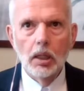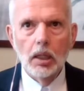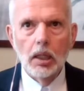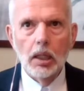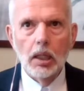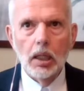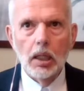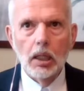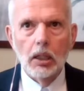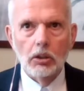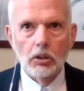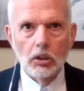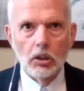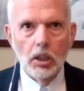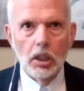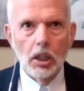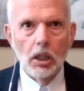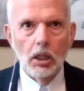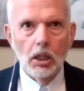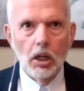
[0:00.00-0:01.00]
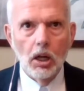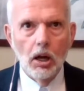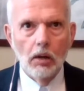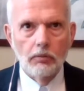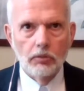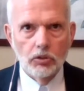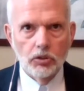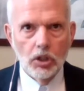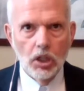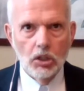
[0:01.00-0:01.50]
in a
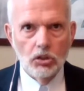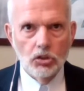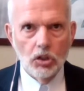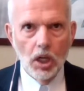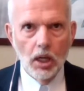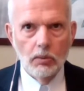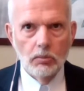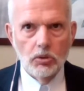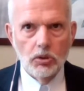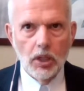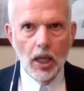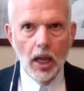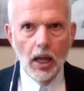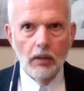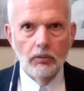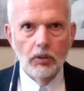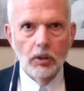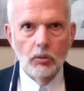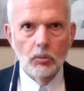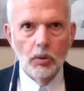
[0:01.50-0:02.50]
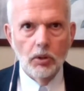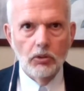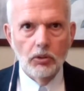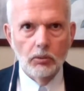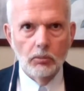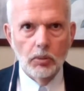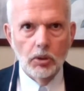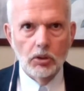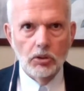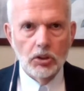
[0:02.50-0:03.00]
conversation I was having with
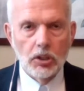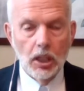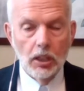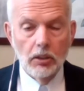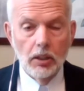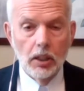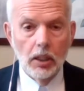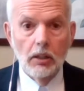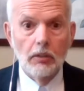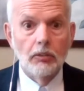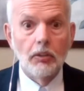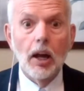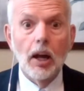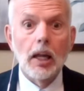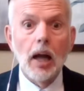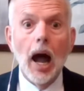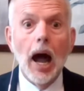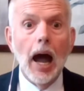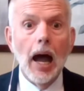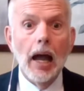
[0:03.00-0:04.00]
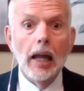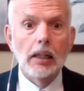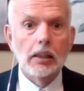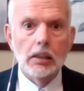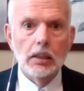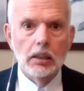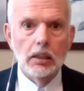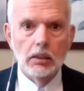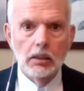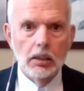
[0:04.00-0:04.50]
him and said that if I
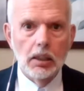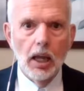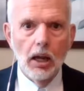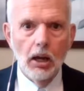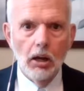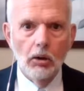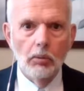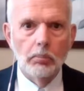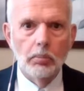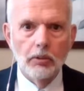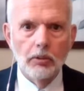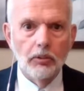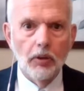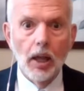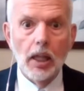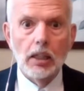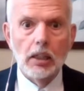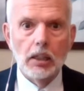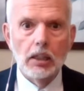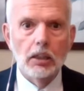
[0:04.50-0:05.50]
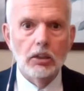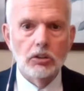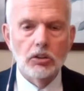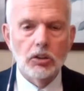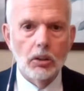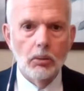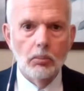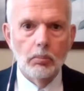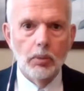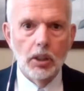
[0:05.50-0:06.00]
needed help, if I needed
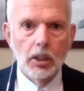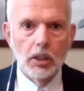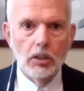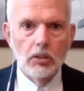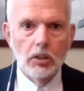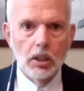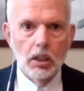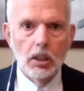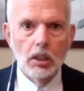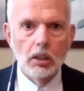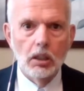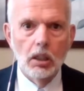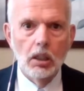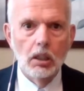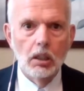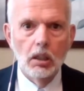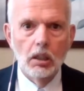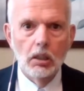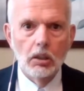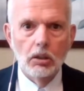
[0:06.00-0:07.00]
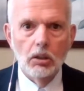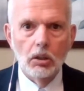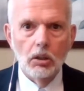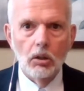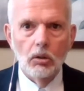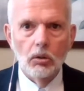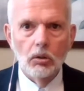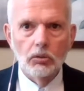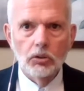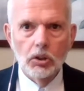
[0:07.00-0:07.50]
somebody that,
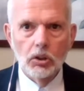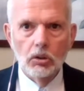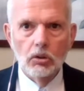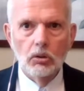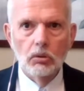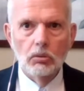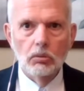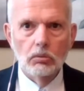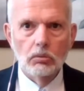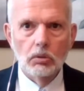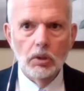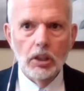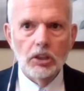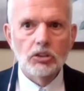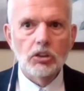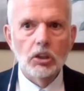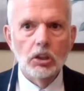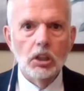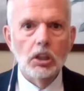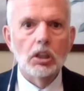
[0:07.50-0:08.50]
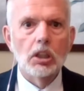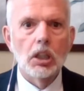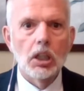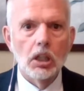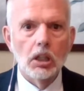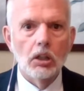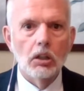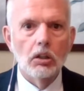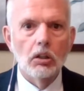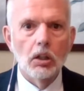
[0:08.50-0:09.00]
to listen and
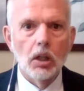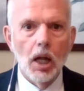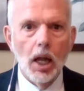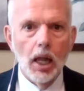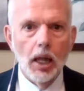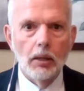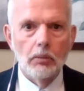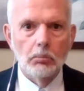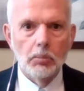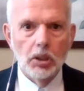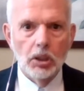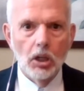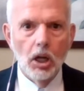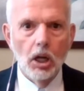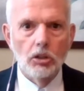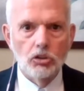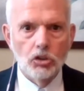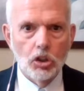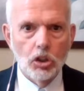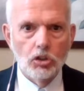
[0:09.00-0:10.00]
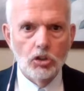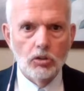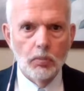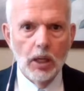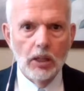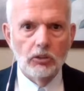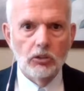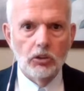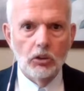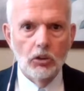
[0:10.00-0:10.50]
hear and be
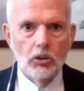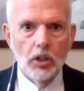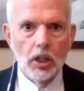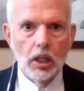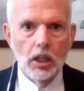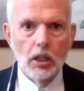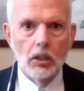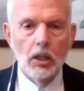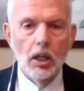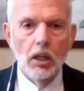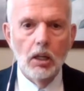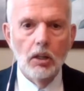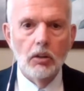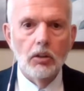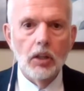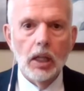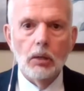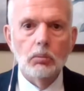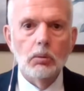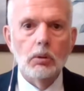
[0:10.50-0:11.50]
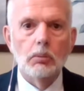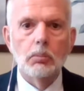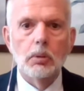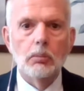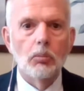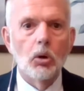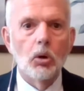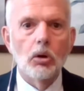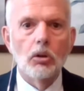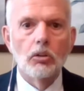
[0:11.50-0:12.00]
non-judgmental, that they would be
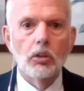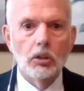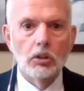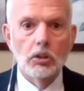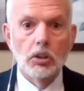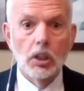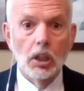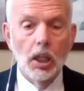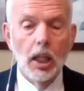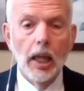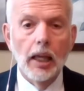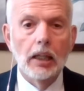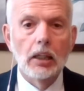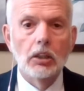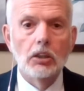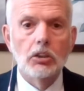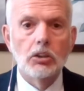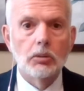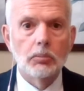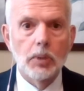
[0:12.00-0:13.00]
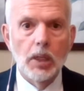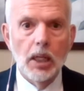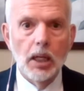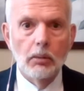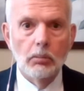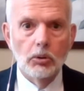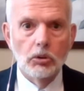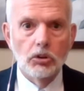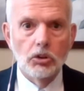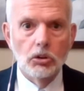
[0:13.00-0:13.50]
more than delighted to be
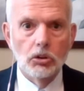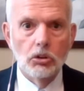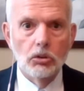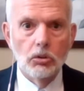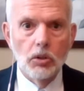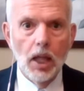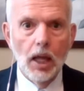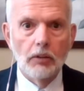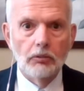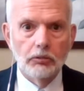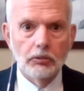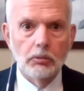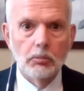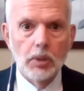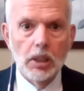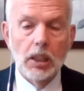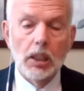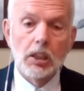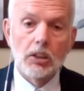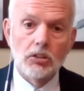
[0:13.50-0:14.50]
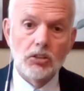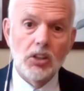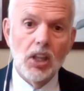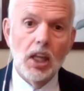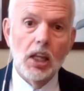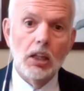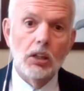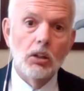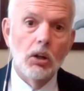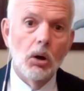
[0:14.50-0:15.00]
able to do that for me because
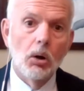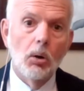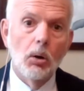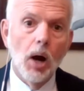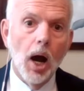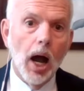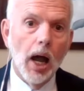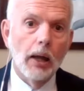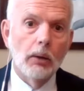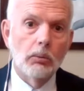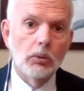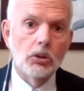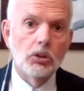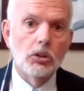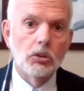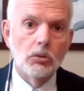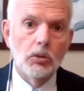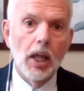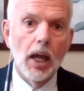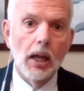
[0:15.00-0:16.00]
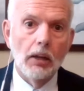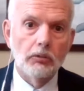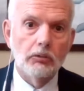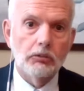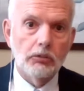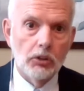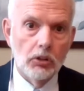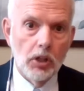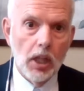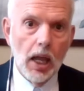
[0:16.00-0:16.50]
they know I would do that
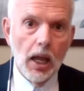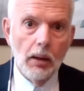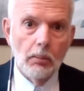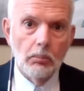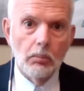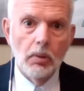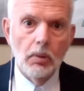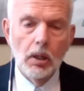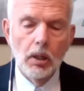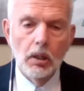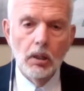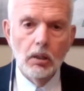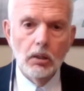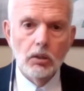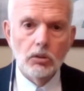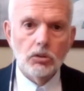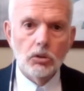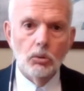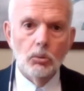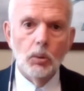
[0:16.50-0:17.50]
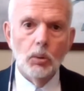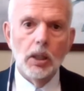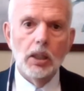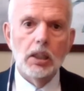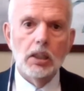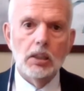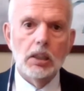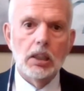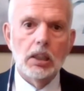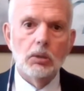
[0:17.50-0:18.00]
for them. So what
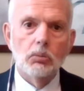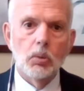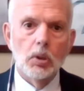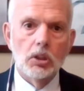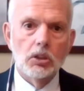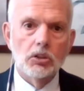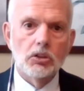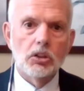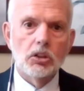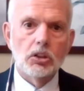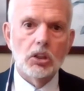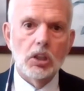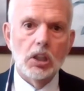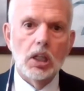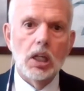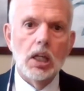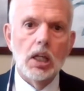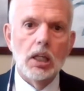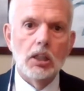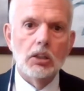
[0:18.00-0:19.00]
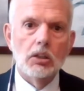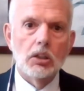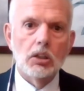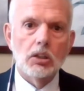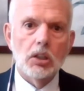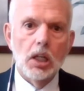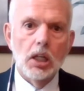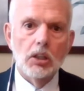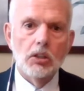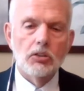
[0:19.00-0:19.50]
it did was
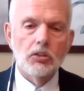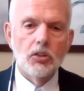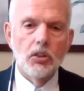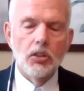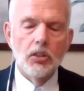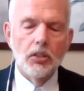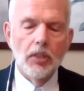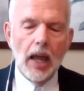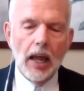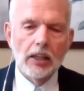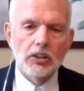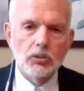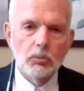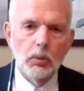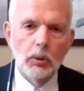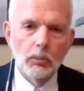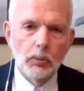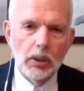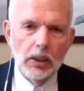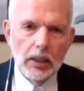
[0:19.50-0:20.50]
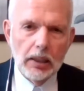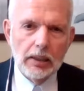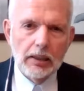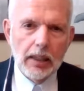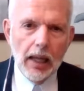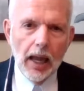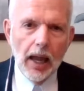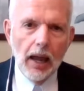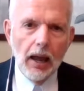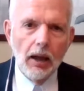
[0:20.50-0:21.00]
that's what we need
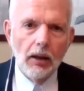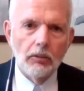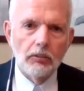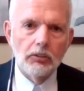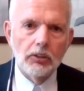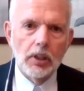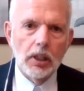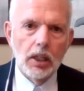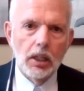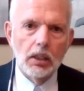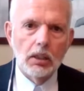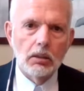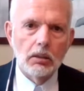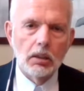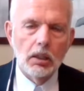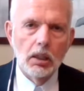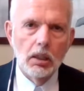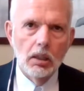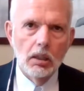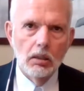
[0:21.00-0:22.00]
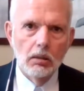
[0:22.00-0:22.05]
to have in